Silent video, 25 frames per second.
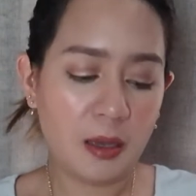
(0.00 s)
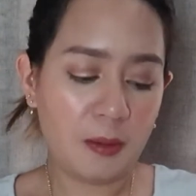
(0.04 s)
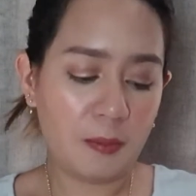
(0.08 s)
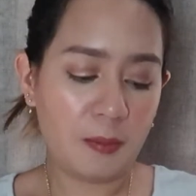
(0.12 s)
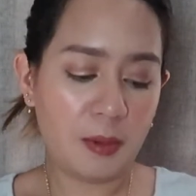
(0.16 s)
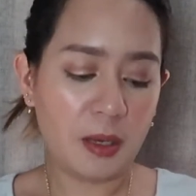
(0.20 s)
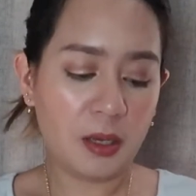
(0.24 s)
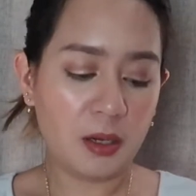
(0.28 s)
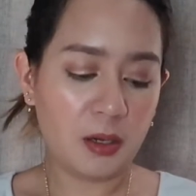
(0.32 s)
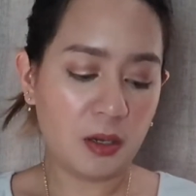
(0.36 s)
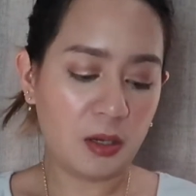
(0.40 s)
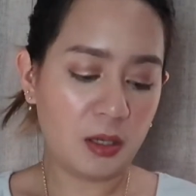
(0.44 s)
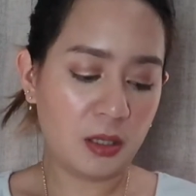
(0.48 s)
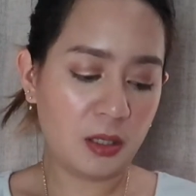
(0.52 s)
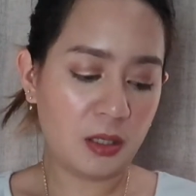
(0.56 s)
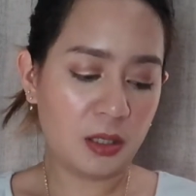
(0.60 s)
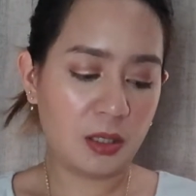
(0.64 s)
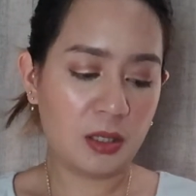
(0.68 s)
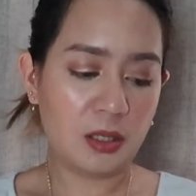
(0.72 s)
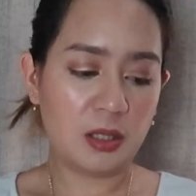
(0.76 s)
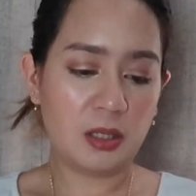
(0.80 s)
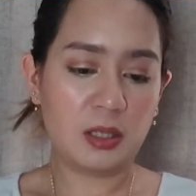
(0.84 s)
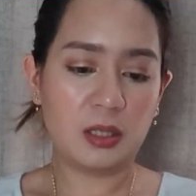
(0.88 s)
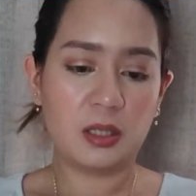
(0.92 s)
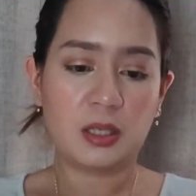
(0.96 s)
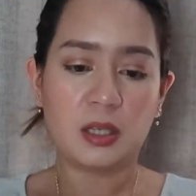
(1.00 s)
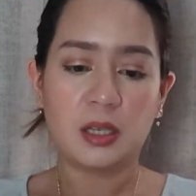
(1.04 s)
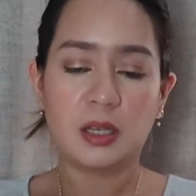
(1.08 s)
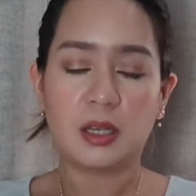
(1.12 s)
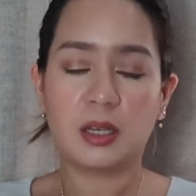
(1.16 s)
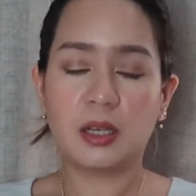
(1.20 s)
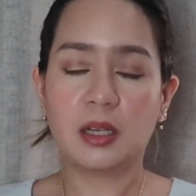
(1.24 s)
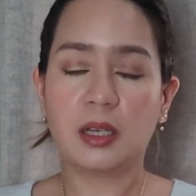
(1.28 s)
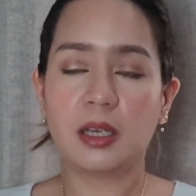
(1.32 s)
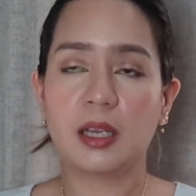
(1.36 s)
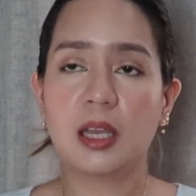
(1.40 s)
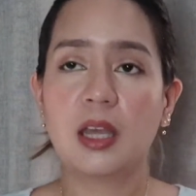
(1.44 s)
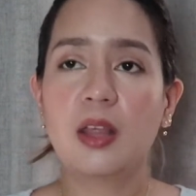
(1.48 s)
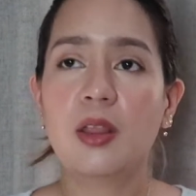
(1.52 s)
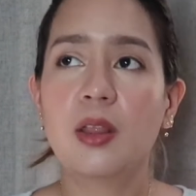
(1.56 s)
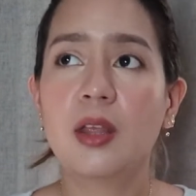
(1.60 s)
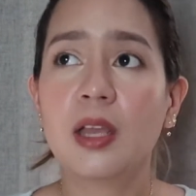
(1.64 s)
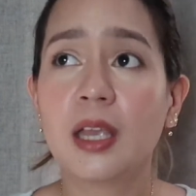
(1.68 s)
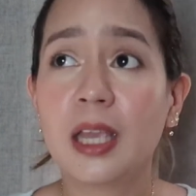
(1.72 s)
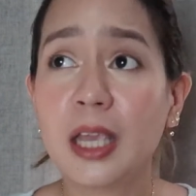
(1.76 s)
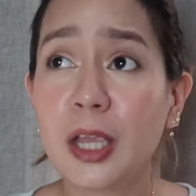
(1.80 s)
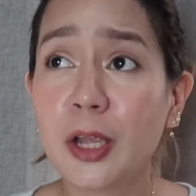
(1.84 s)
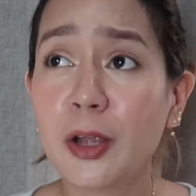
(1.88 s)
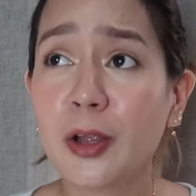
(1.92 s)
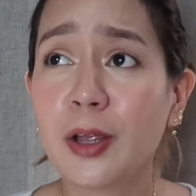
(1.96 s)
because in
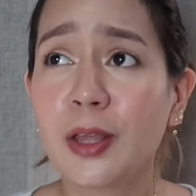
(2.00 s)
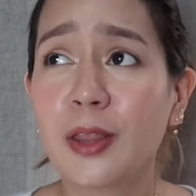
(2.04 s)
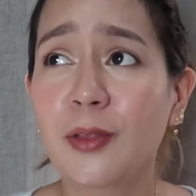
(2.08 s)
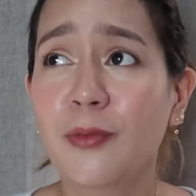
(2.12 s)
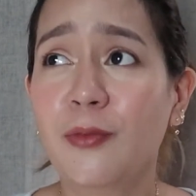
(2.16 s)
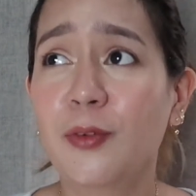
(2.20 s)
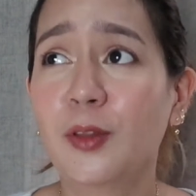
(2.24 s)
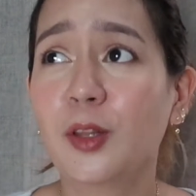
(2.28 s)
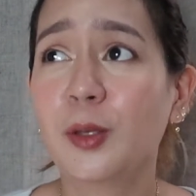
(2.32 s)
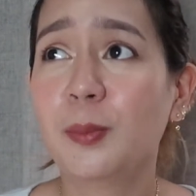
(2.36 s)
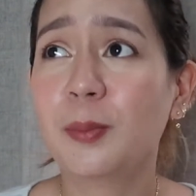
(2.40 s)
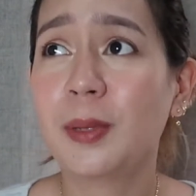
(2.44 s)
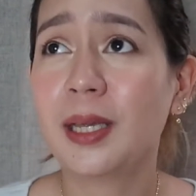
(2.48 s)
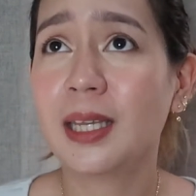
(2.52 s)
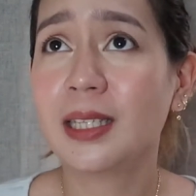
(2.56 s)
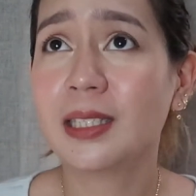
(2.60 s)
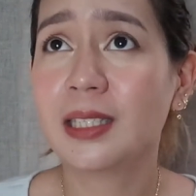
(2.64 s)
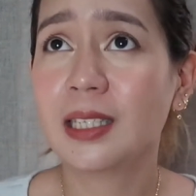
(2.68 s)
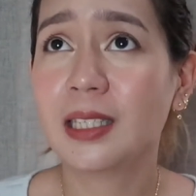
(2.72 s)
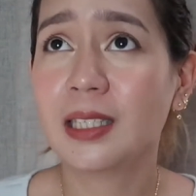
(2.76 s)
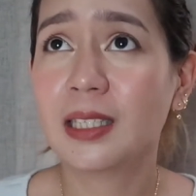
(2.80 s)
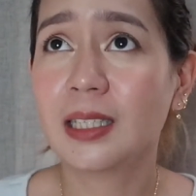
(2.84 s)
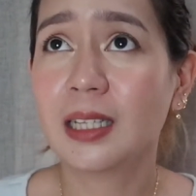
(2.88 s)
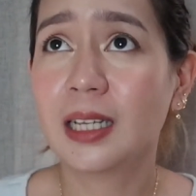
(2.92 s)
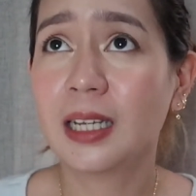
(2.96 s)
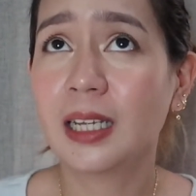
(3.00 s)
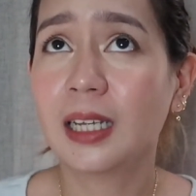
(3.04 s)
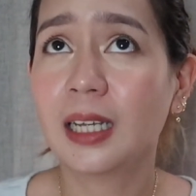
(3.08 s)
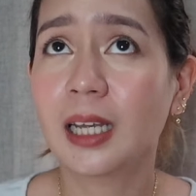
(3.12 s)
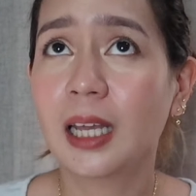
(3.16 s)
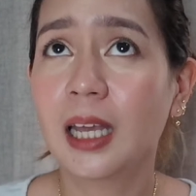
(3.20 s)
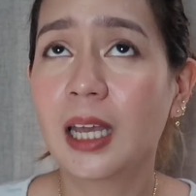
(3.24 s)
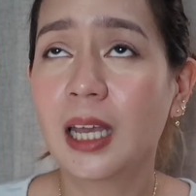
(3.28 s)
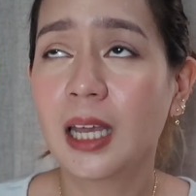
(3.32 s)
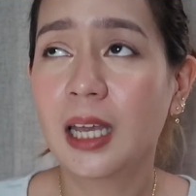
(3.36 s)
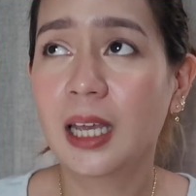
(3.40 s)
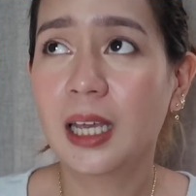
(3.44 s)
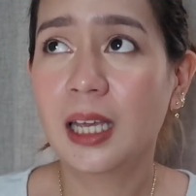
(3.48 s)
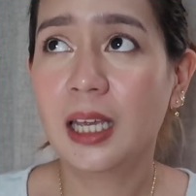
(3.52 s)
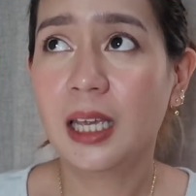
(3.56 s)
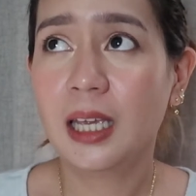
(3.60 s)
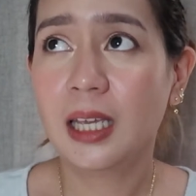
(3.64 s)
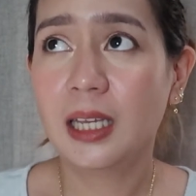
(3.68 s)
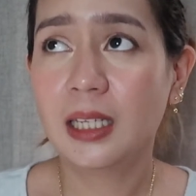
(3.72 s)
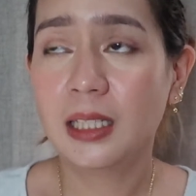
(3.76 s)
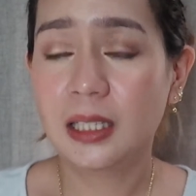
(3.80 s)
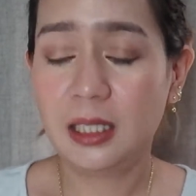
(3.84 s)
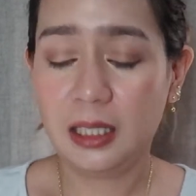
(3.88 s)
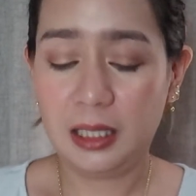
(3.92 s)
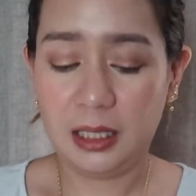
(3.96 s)
here in the Philippines, it's like
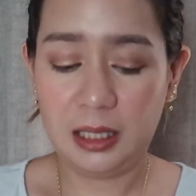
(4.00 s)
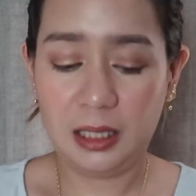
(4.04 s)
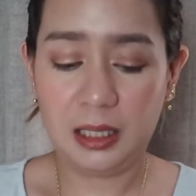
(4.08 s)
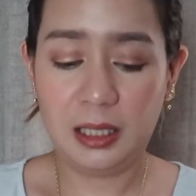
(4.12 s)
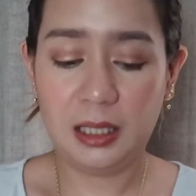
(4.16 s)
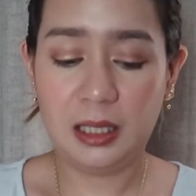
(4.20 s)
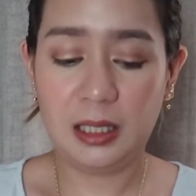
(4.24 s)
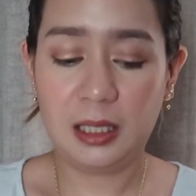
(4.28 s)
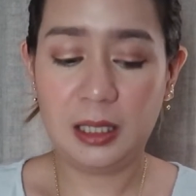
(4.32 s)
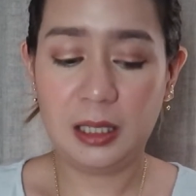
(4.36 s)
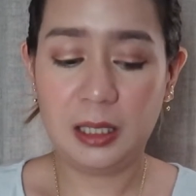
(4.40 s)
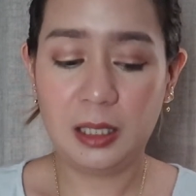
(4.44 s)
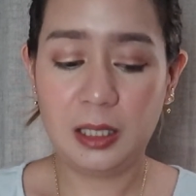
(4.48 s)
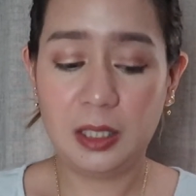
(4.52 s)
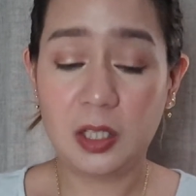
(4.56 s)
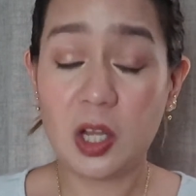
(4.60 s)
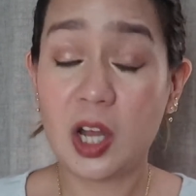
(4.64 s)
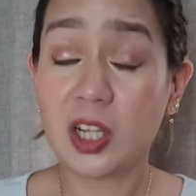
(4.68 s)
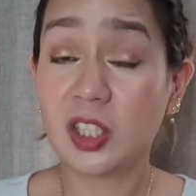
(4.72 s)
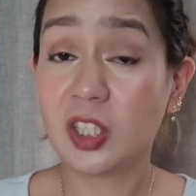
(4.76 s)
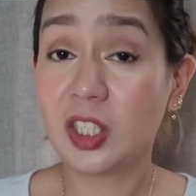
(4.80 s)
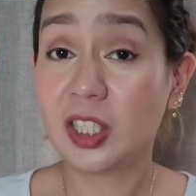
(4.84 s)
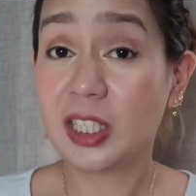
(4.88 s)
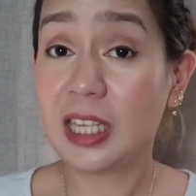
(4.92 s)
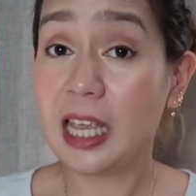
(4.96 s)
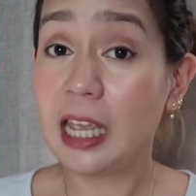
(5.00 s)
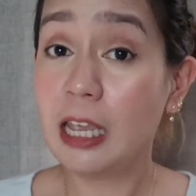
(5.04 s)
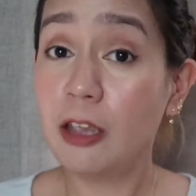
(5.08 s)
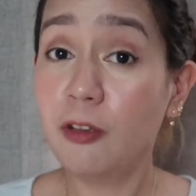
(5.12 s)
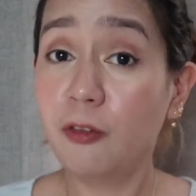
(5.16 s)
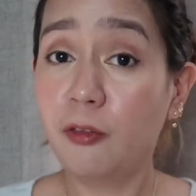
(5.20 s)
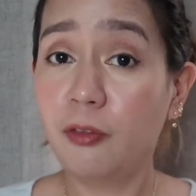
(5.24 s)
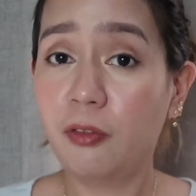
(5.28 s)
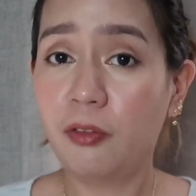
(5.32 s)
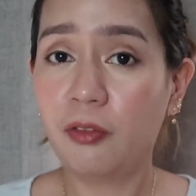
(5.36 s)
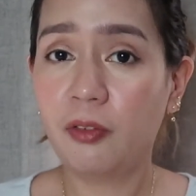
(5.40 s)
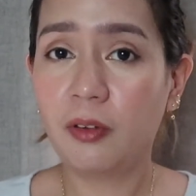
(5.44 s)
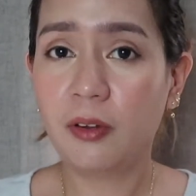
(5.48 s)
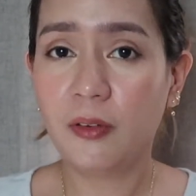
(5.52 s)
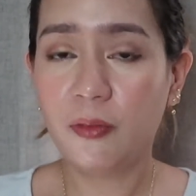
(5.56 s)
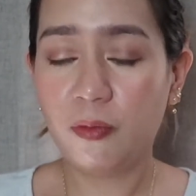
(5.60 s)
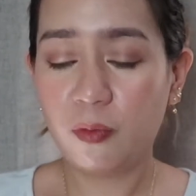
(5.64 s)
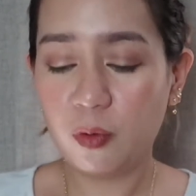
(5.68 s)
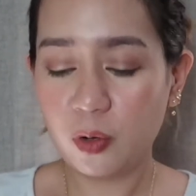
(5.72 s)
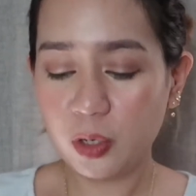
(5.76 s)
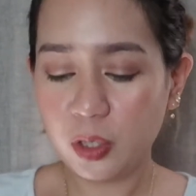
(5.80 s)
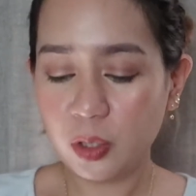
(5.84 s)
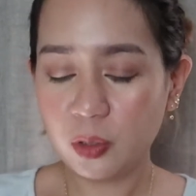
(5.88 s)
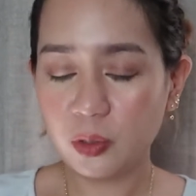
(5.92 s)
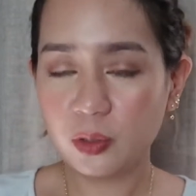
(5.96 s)
it's not safe
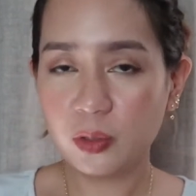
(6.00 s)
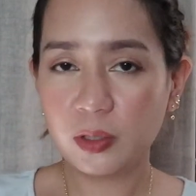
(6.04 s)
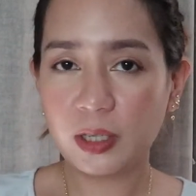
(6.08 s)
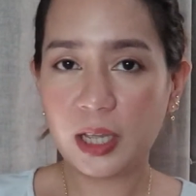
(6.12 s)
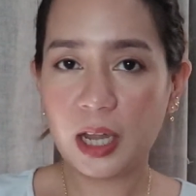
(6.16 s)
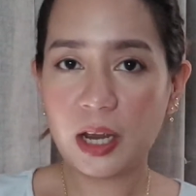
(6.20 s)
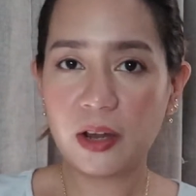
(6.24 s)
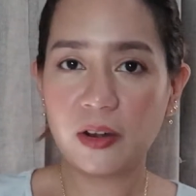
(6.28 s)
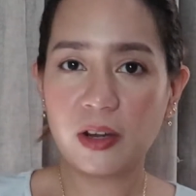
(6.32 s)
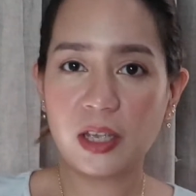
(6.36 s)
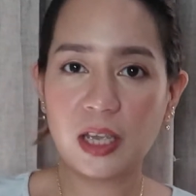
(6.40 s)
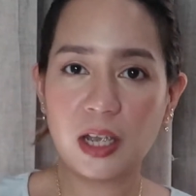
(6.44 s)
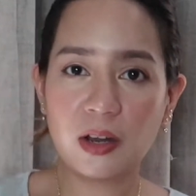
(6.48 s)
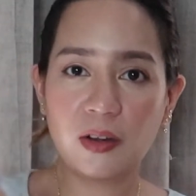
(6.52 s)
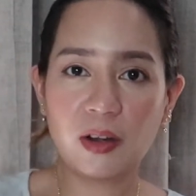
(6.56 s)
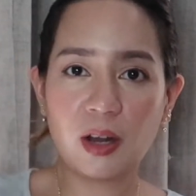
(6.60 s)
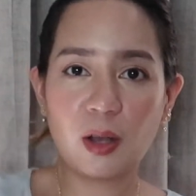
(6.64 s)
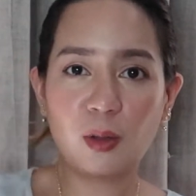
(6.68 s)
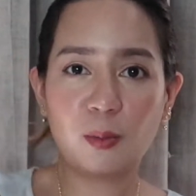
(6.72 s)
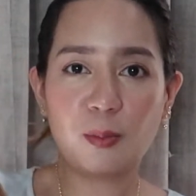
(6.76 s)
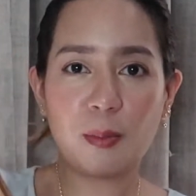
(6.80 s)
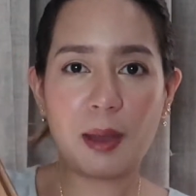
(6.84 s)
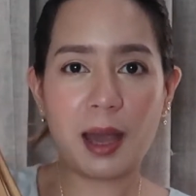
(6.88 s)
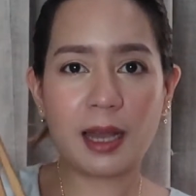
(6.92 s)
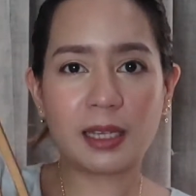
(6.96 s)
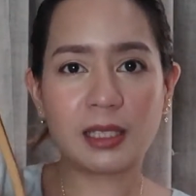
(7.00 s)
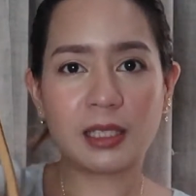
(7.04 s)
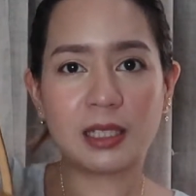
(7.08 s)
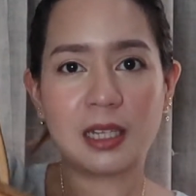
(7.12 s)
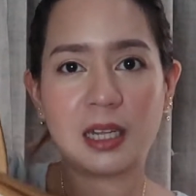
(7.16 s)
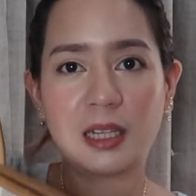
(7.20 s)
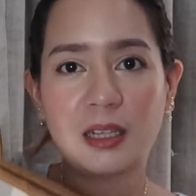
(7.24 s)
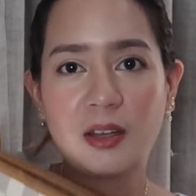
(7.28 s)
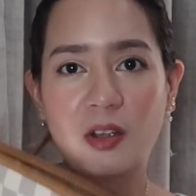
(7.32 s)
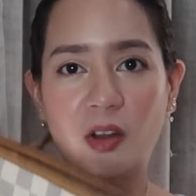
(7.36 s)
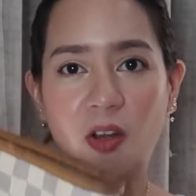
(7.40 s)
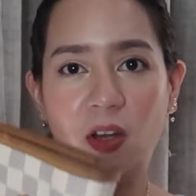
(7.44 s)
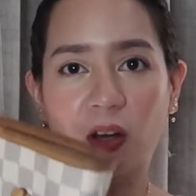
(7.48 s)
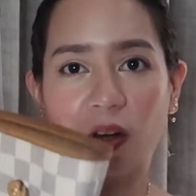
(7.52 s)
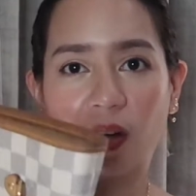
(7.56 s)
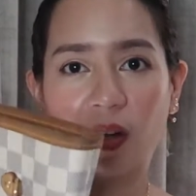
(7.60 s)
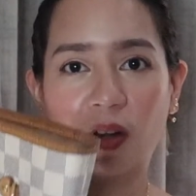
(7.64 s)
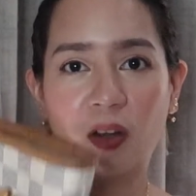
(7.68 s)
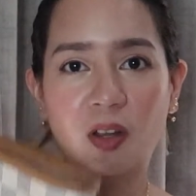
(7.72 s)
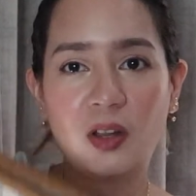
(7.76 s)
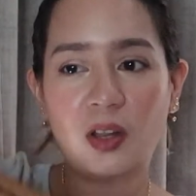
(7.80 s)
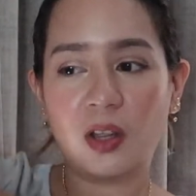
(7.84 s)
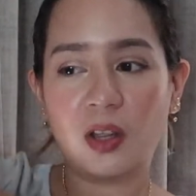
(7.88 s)
for you to carry around bags that are